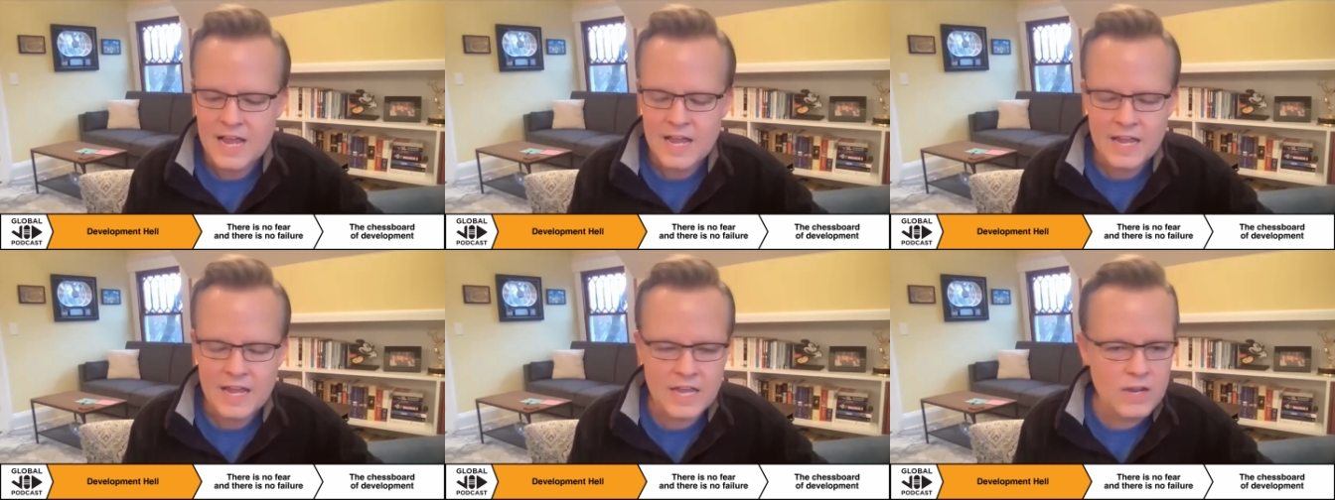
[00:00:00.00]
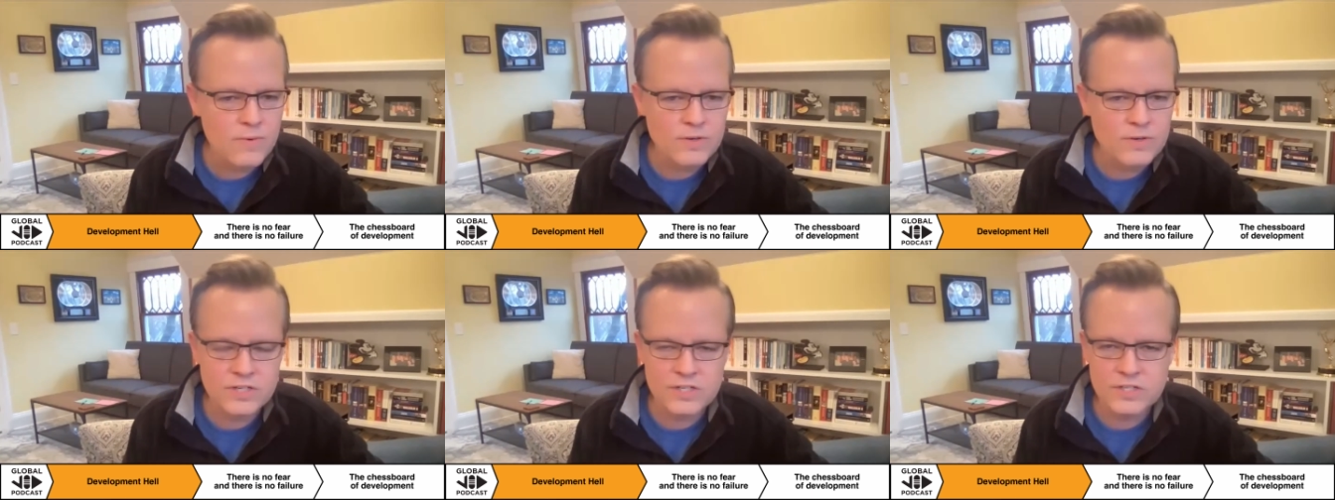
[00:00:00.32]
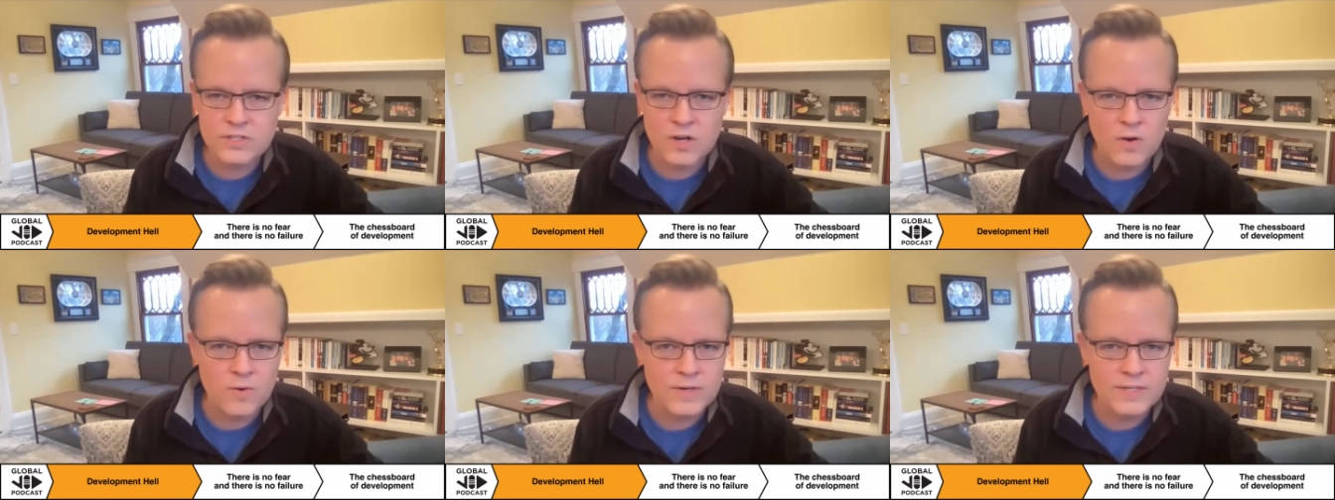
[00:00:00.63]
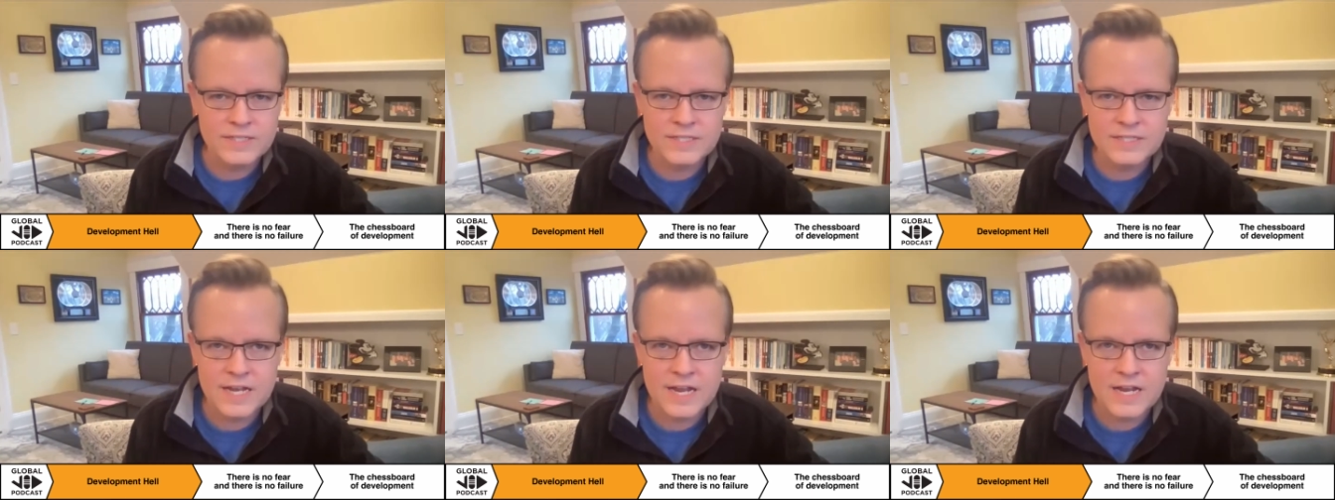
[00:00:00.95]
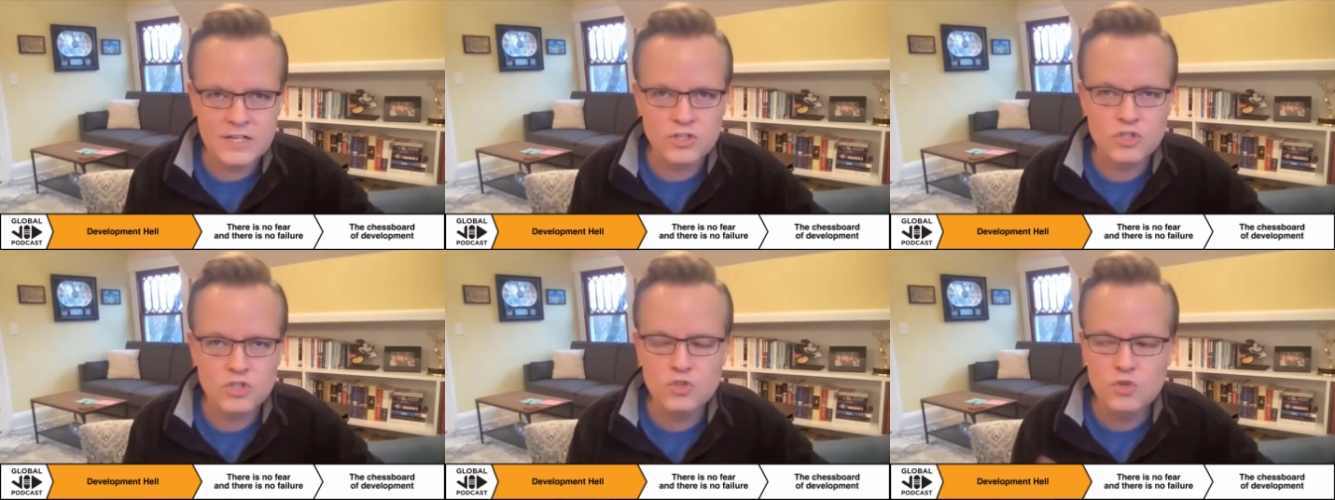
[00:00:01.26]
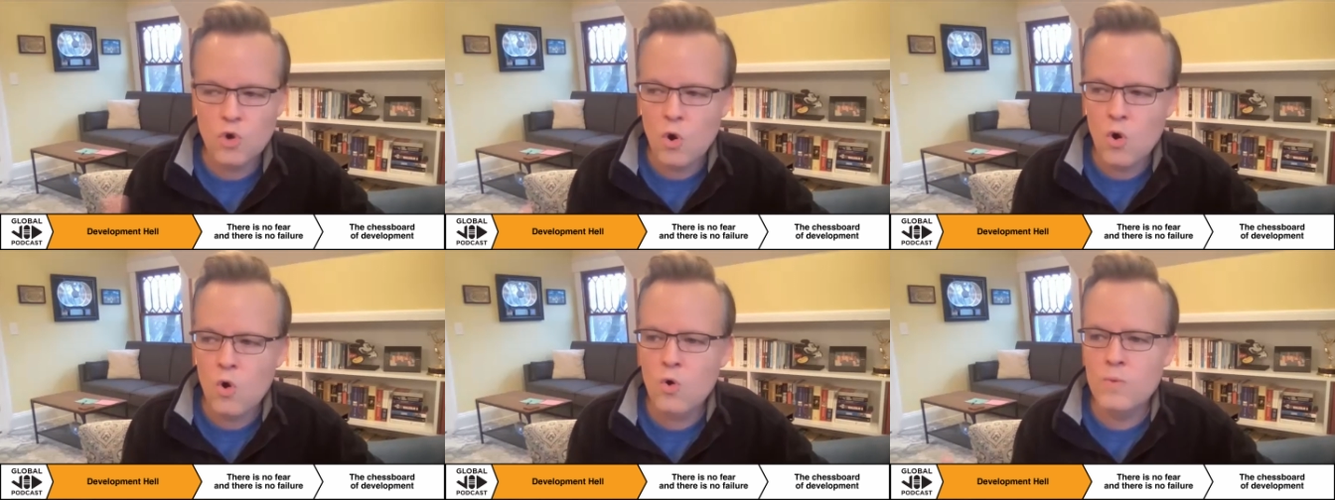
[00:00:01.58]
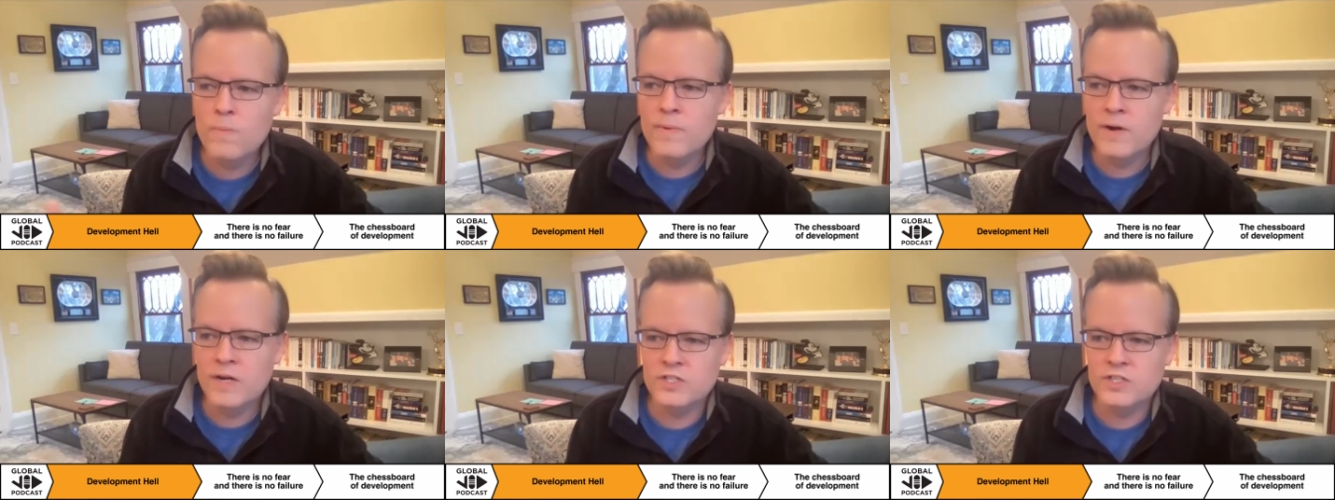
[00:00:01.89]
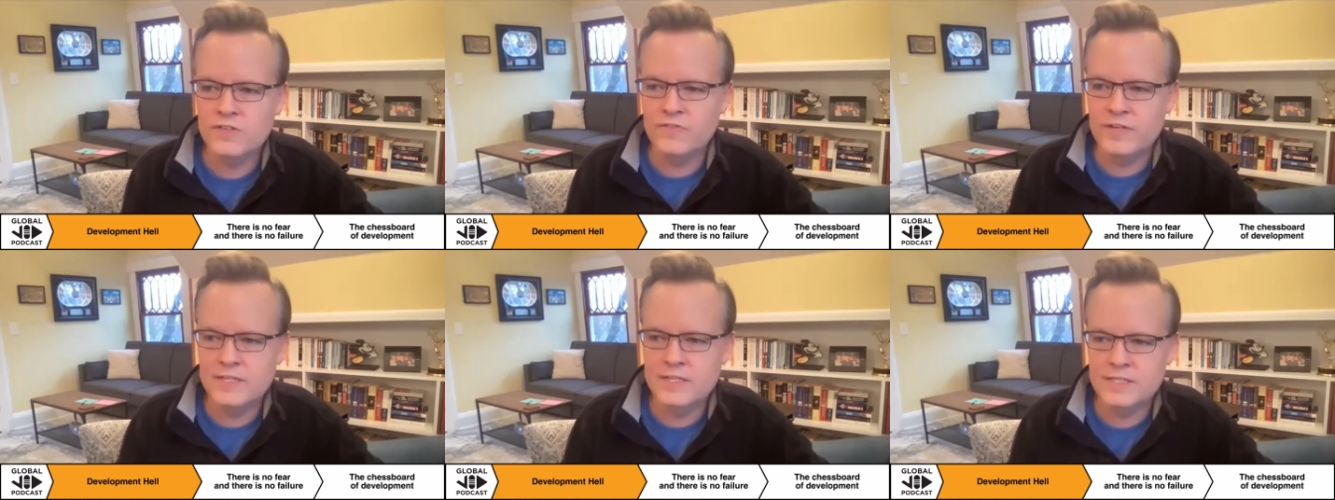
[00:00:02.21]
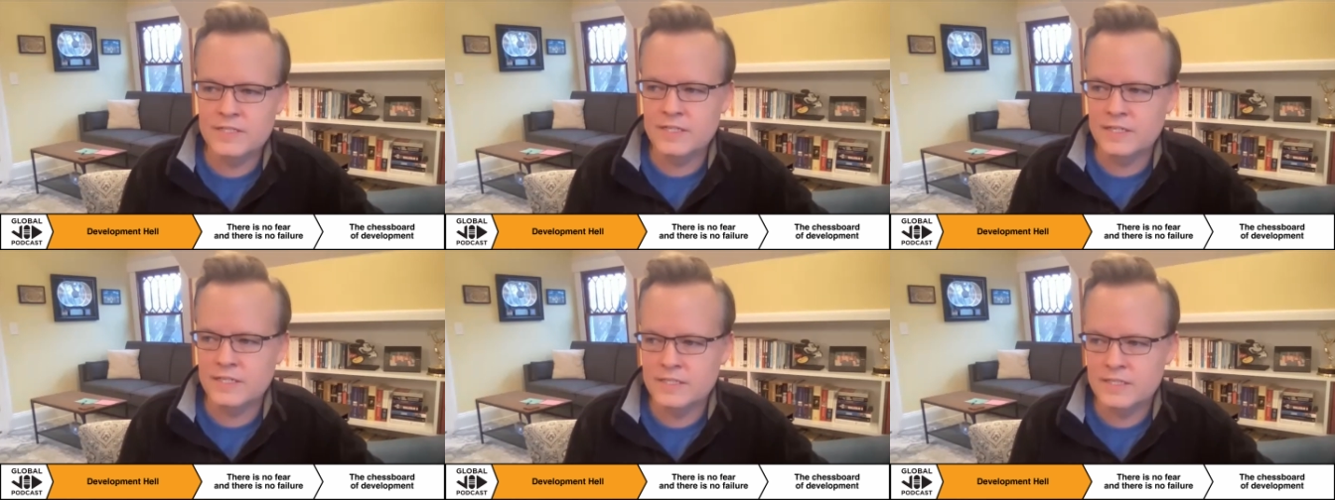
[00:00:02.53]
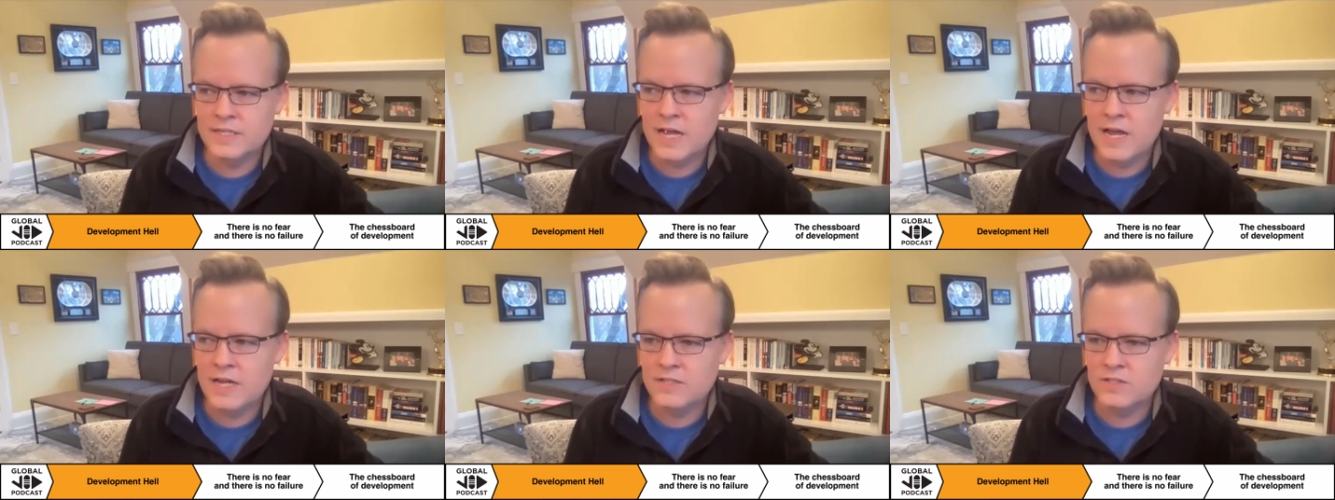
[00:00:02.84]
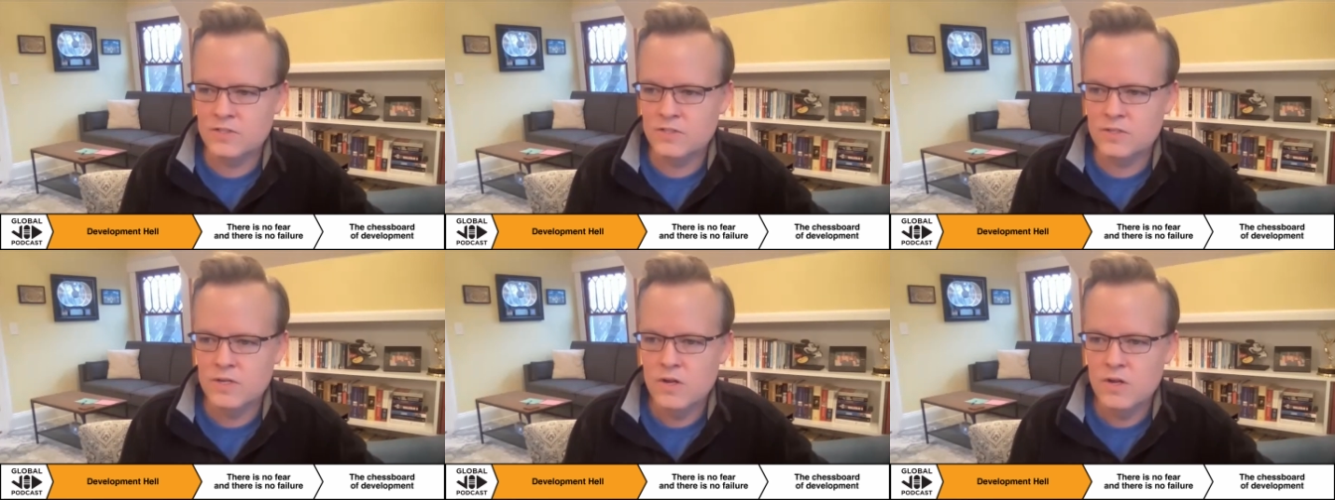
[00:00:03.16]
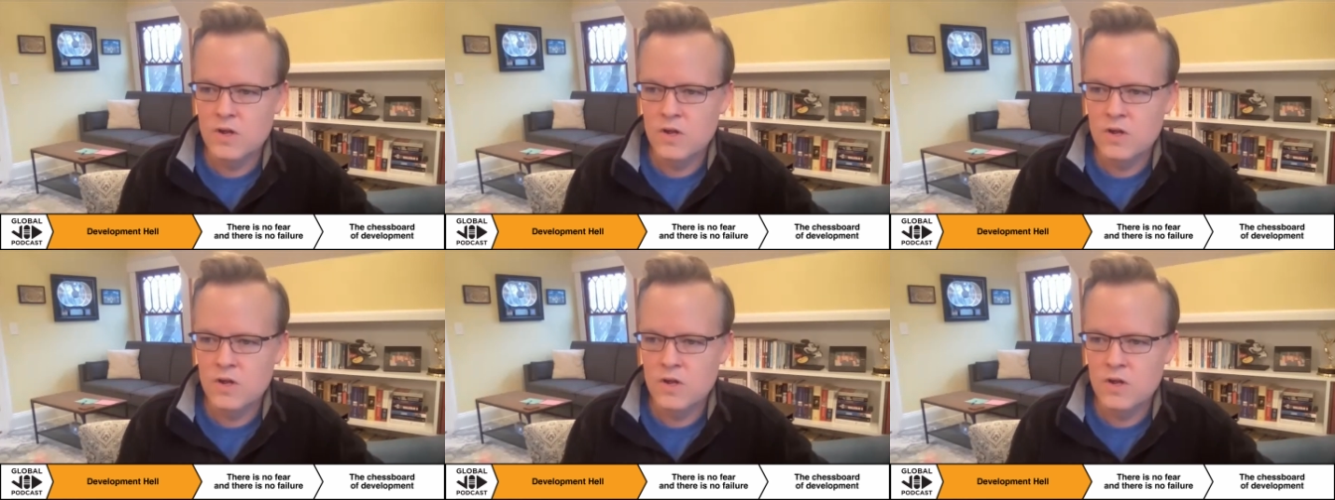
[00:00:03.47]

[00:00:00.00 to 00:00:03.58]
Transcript: He would just always say so much of his success,